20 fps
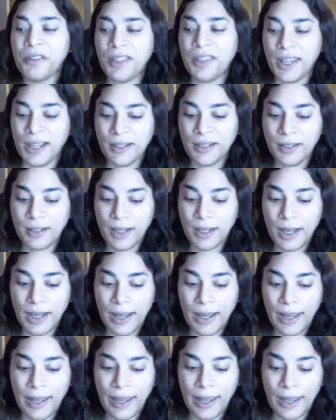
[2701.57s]
things.
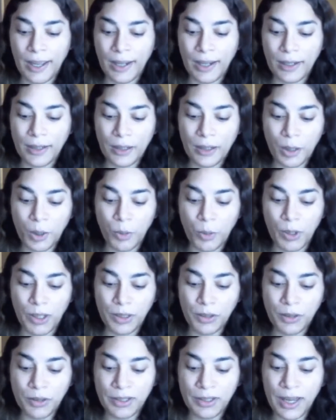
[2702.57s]
And
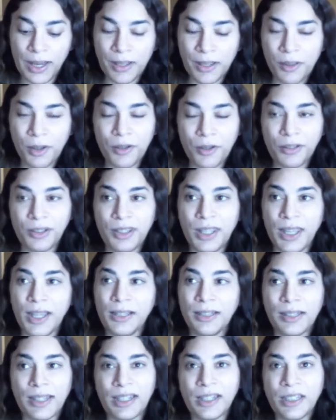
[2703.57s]
when you take those
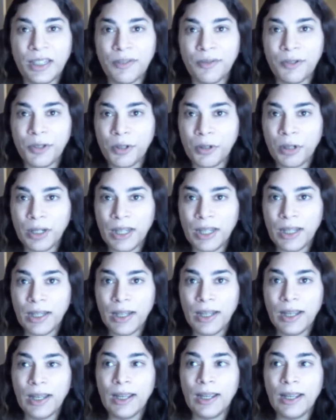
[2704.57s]
things individually,
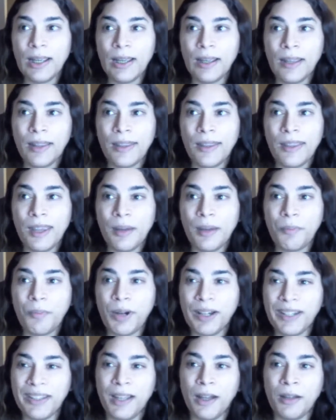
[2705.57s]
they
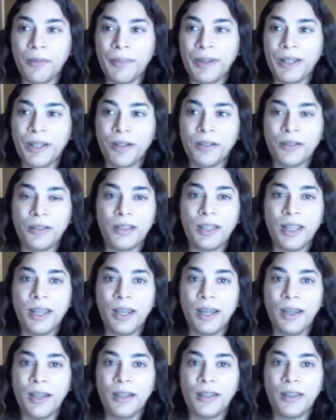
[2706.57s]
break down because
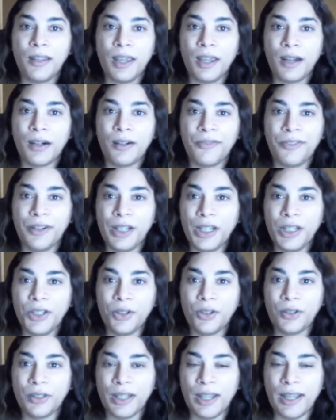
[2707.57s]
they are
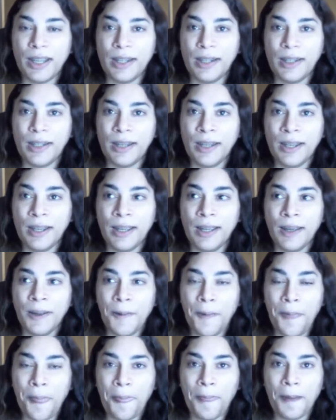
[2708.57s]
fallacious. And
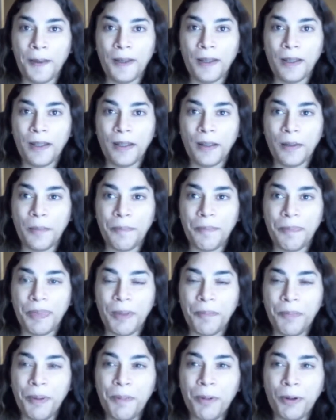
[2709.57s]

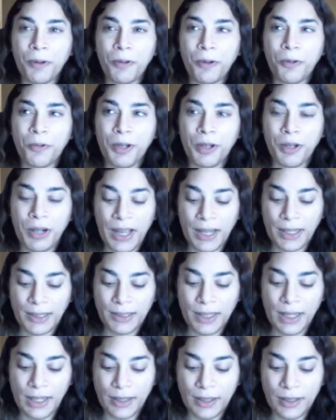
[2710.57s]
people don't
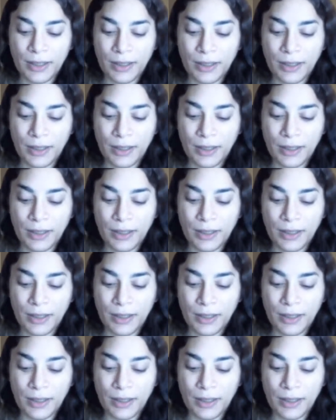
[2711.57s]
realize that